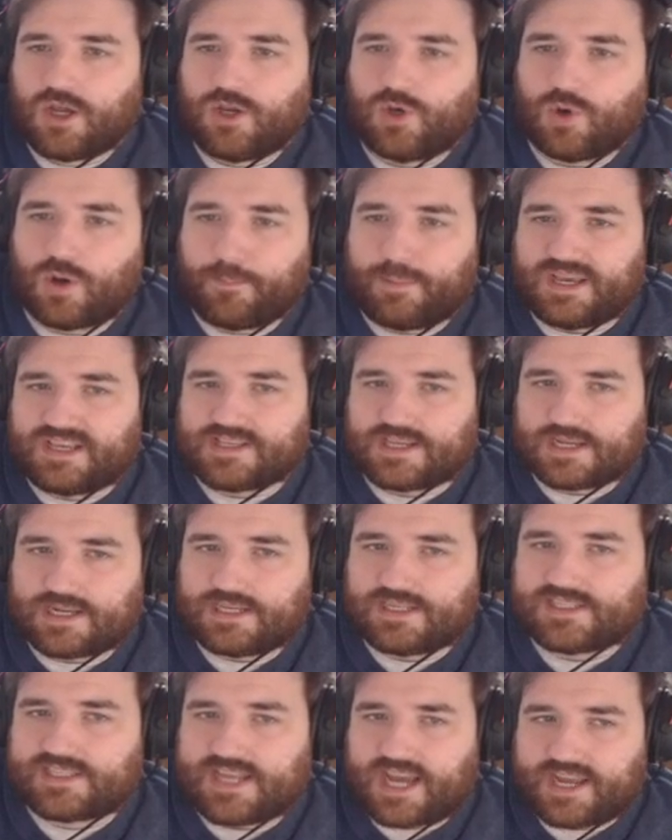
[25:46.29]
you are
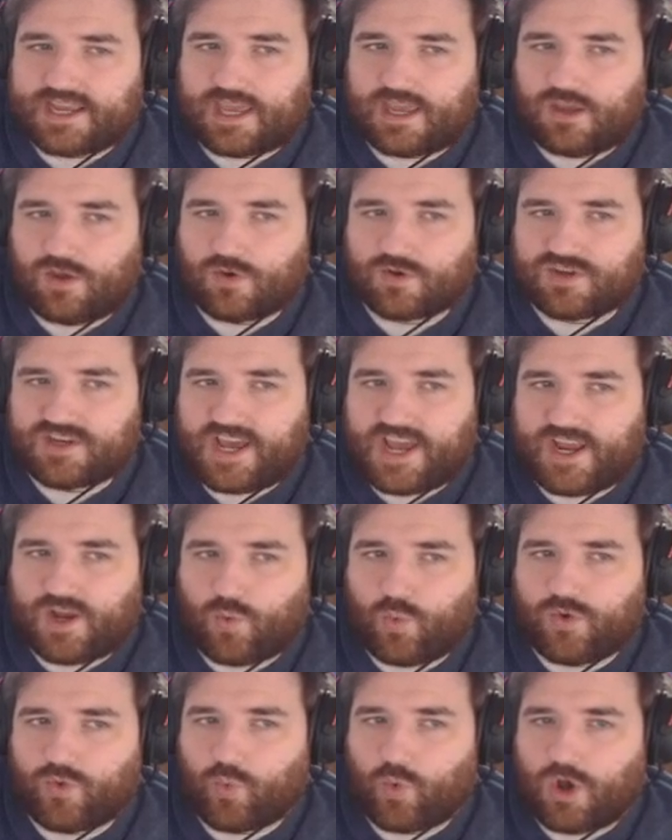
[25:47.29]
basically stacking your
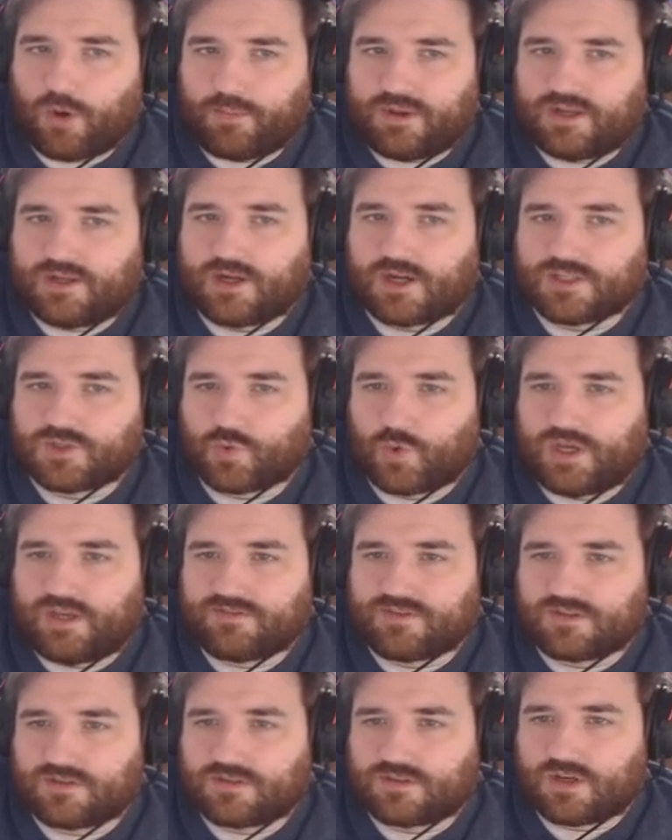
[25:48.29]
deck with Whelming Gust
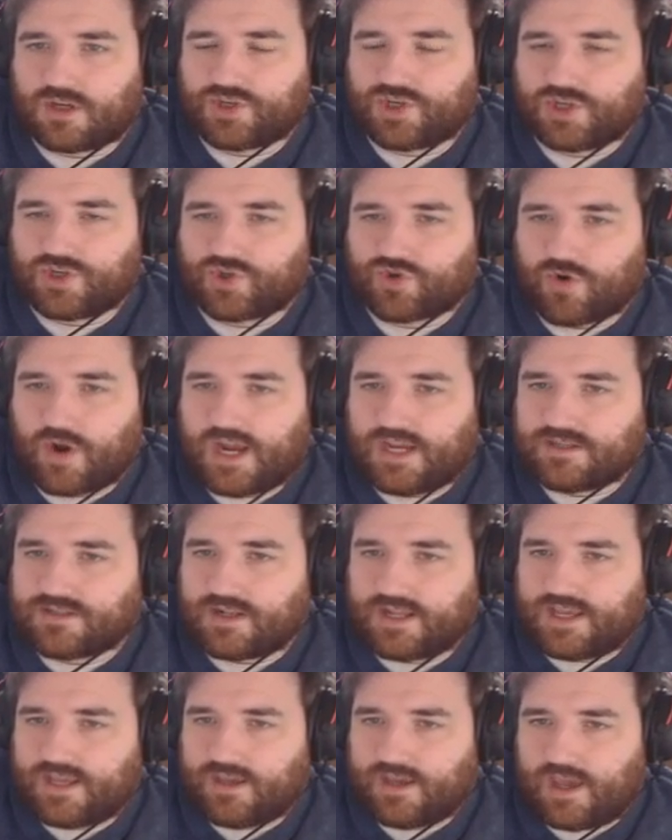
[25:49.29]
Waves and Surging Strikes
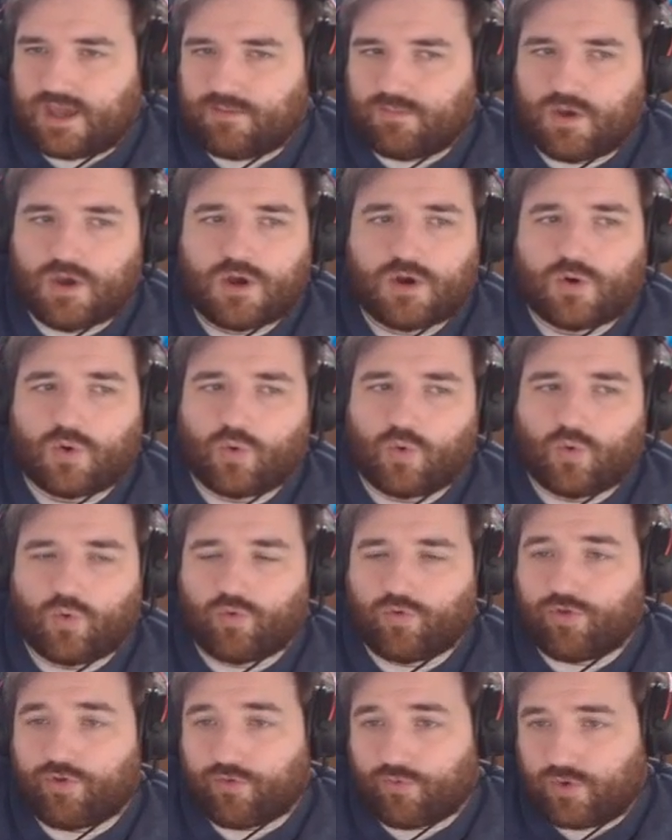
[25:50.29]
late game, or
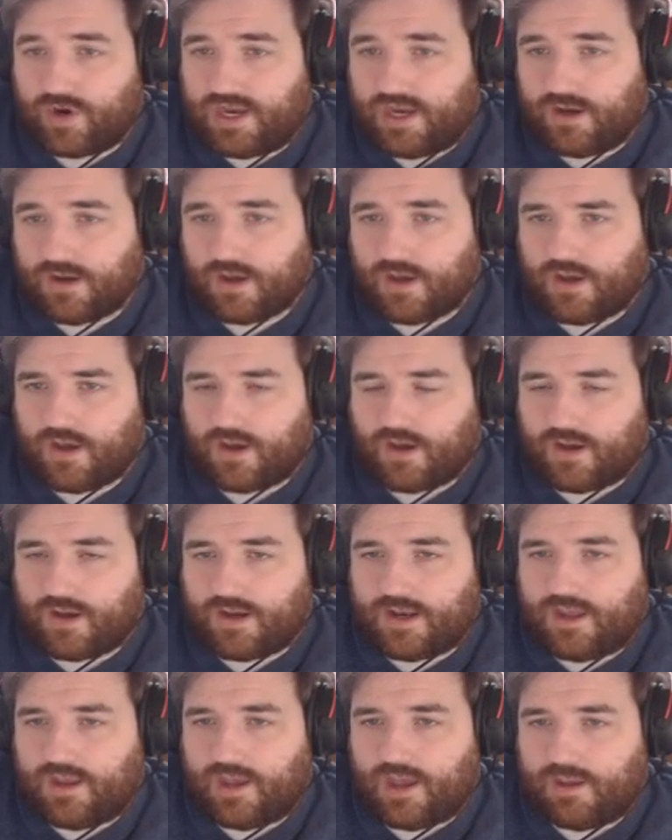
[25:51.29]
all 3
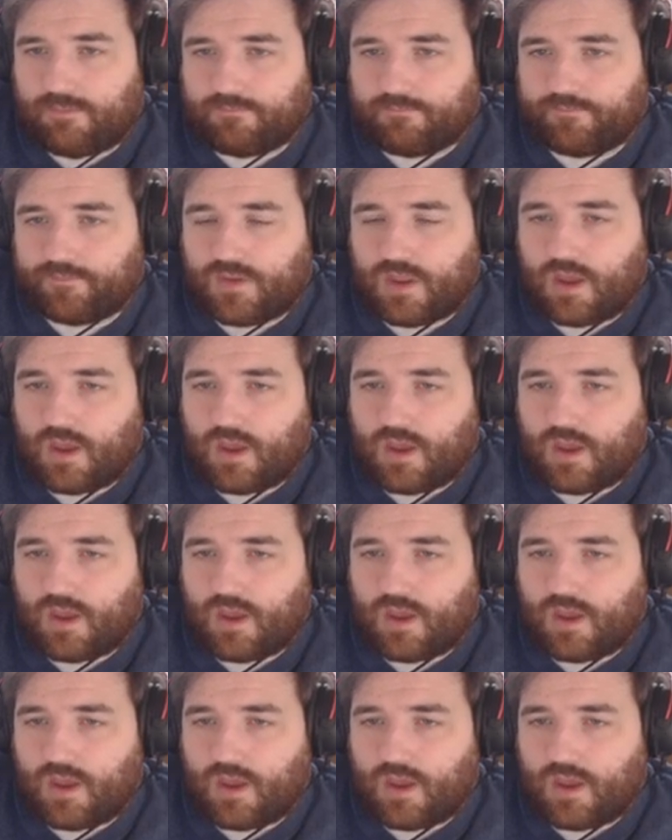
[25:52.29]
early game.